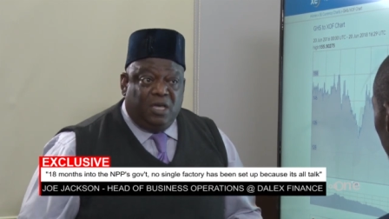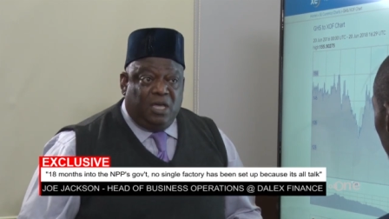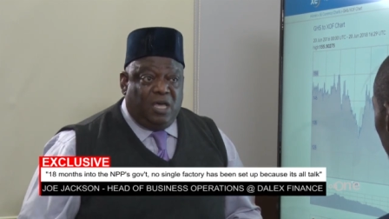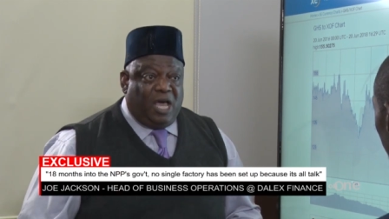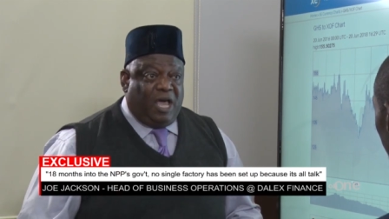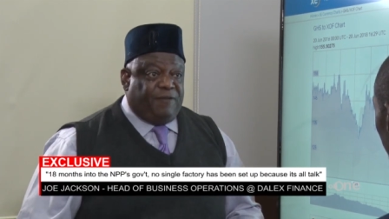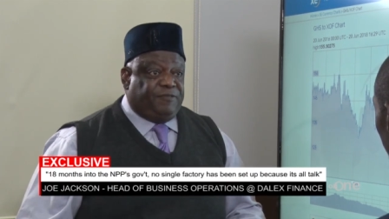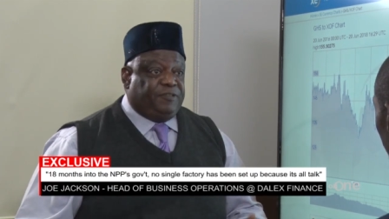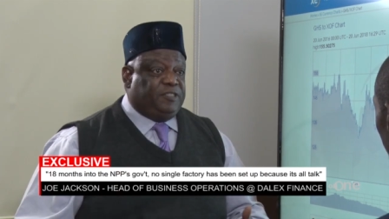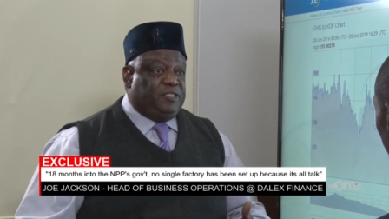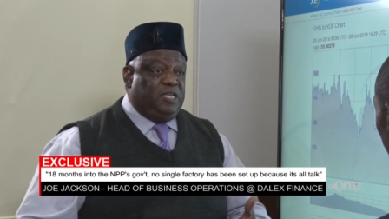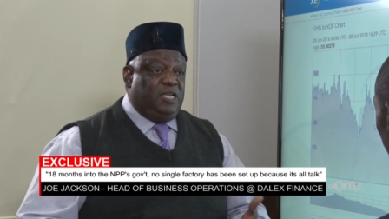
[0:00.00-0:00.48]

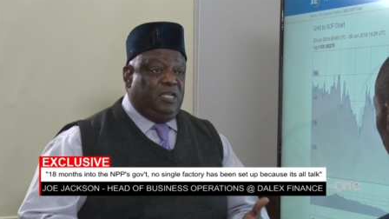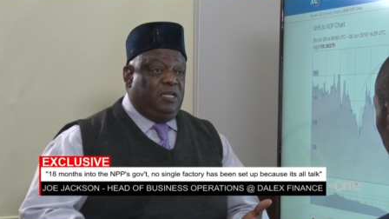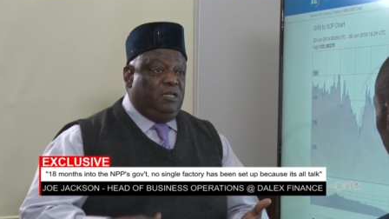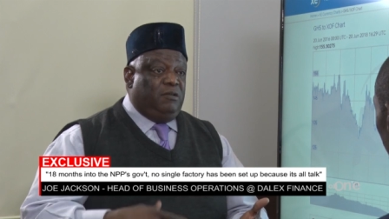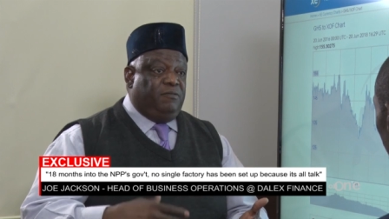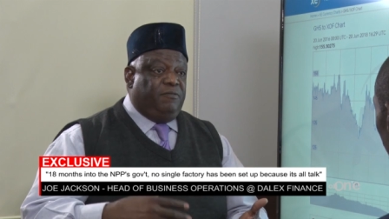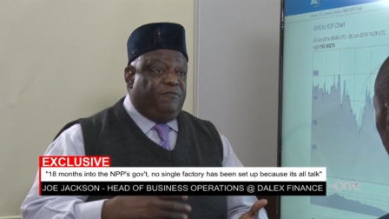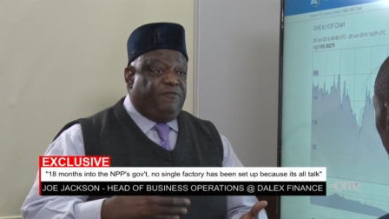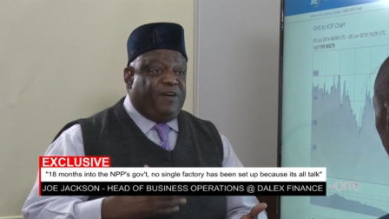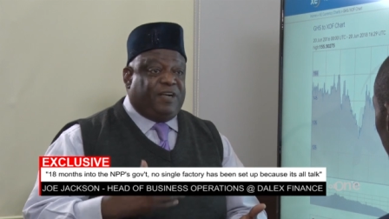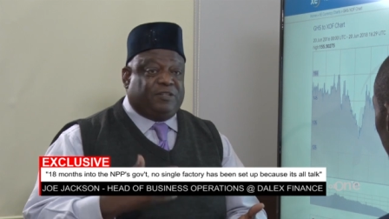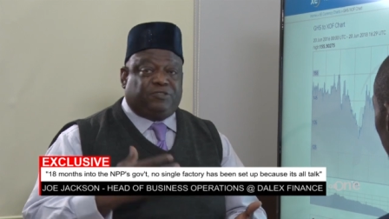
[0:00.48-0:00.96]
I've
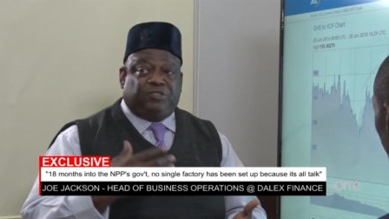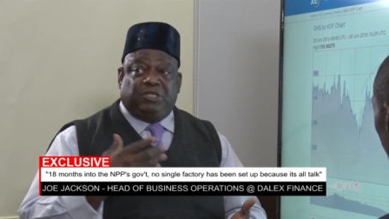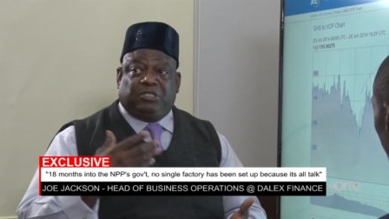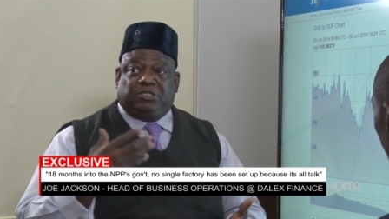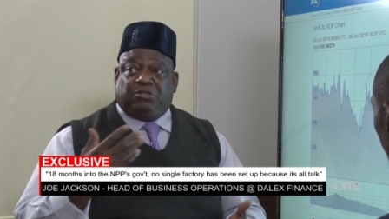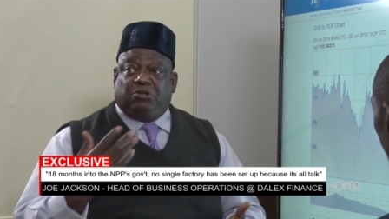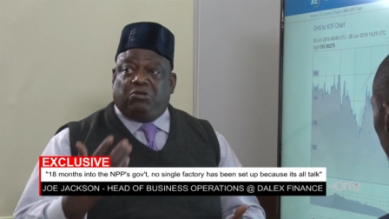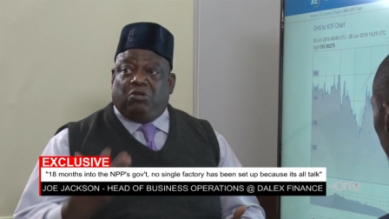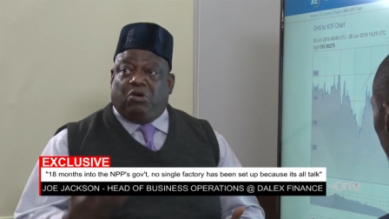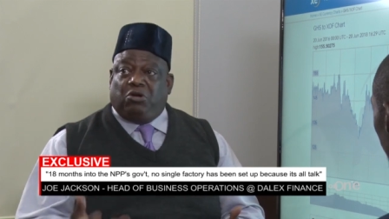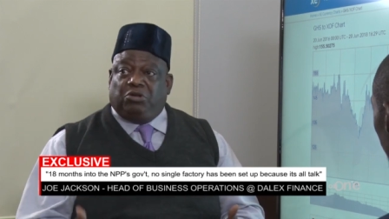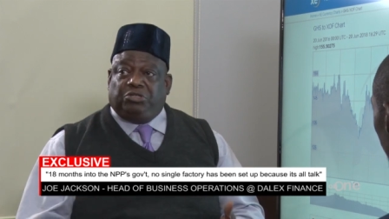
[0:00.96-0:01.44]
seen
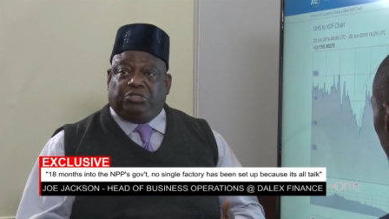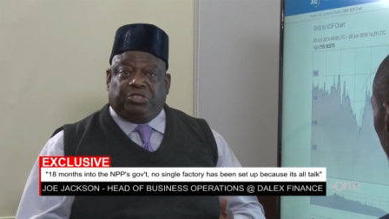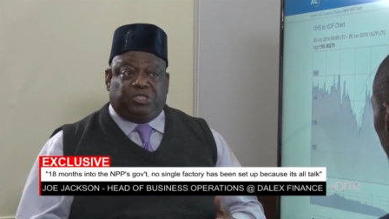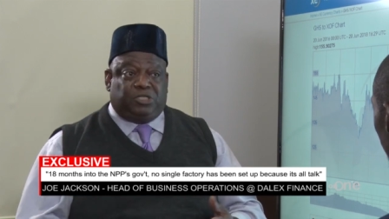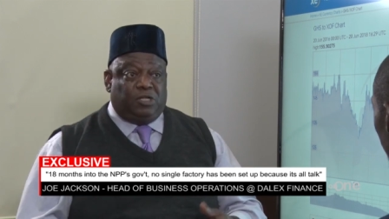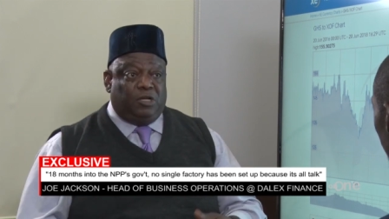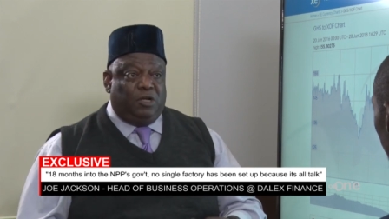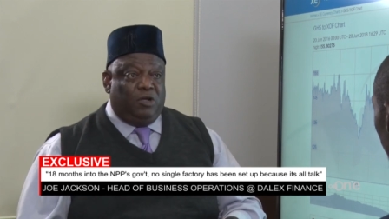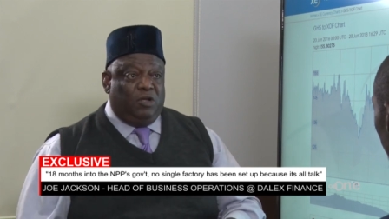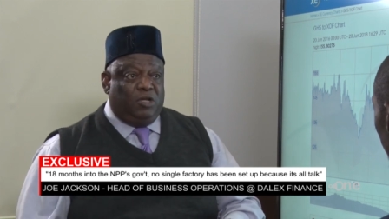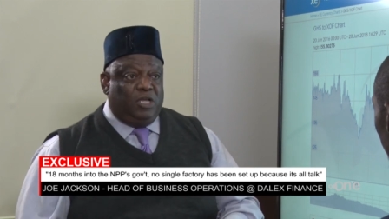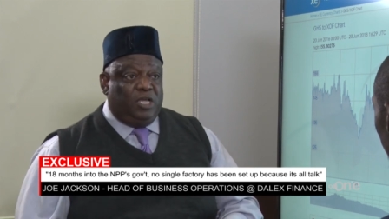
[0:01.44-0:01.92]
factories
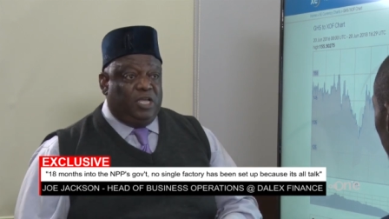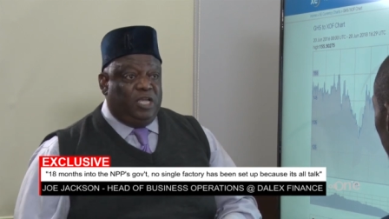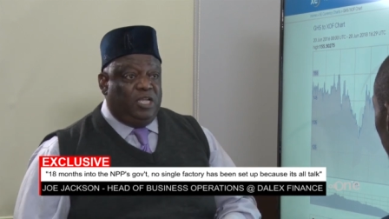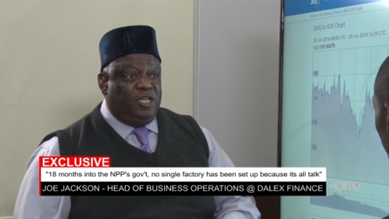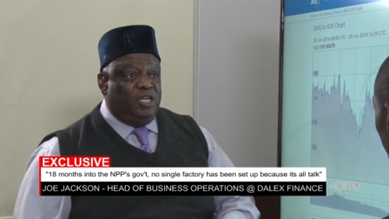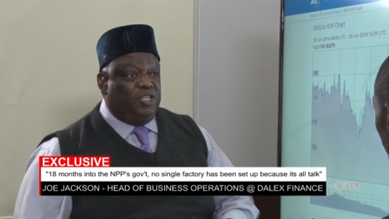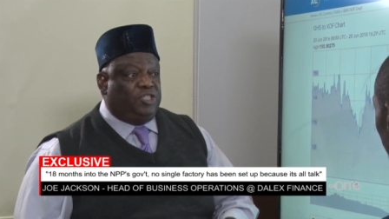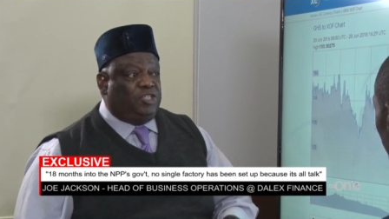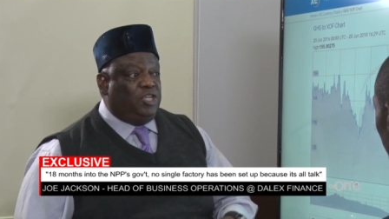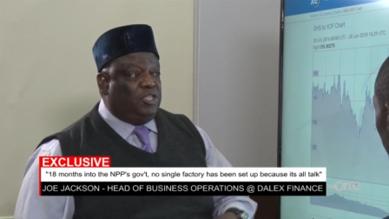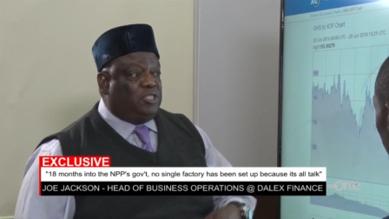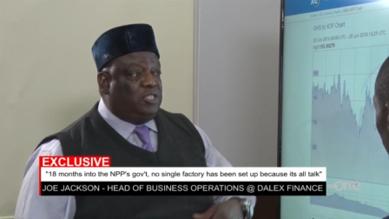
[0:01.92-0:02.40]
launched,
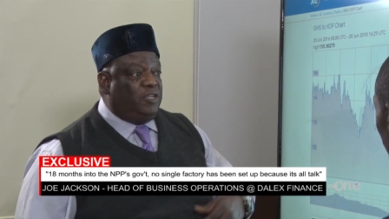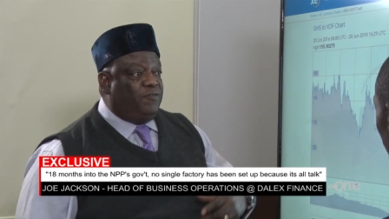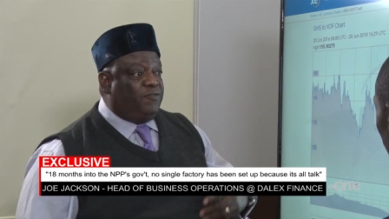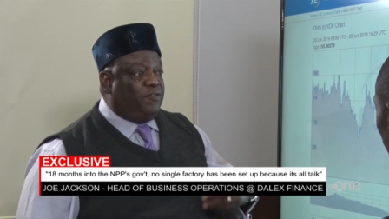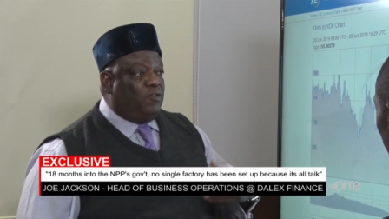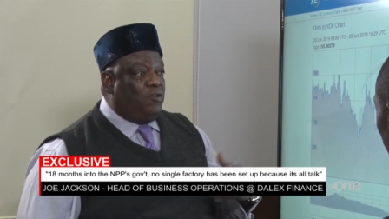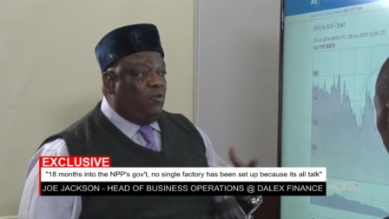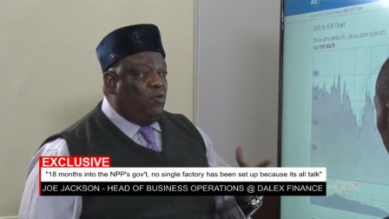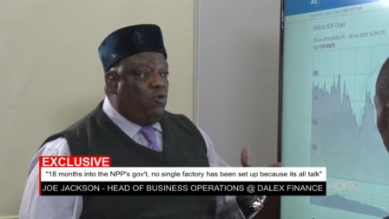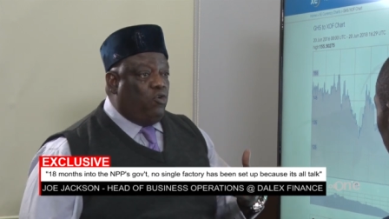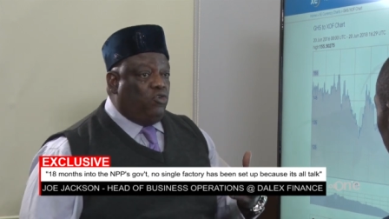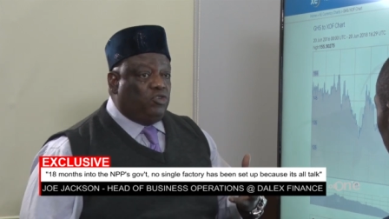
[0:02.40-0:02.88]
initiative
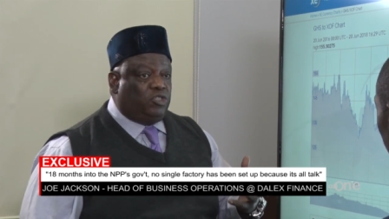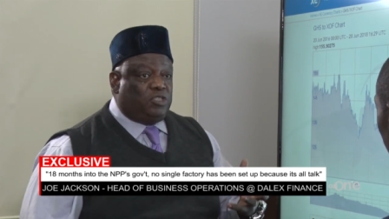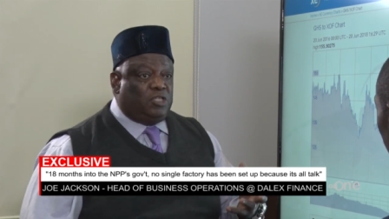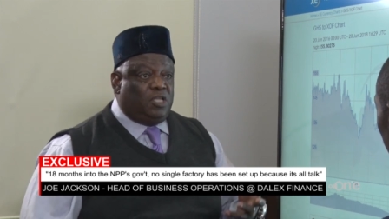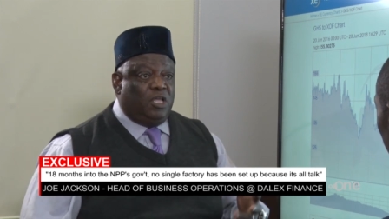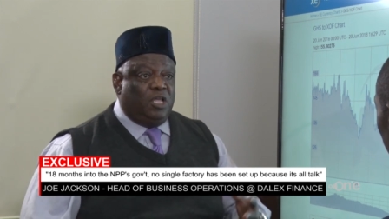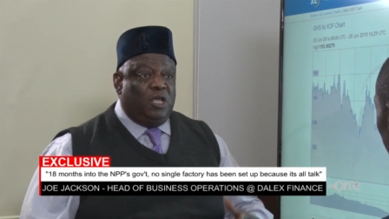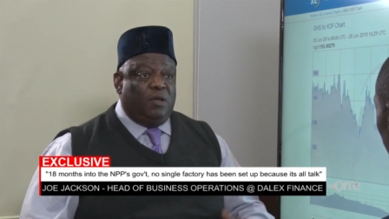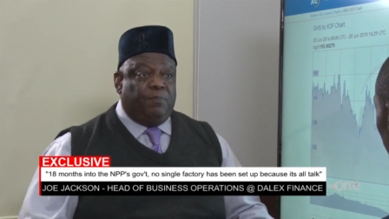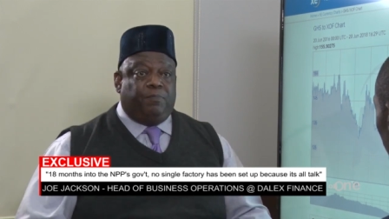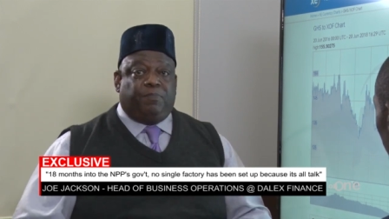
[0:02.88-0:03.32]
launched,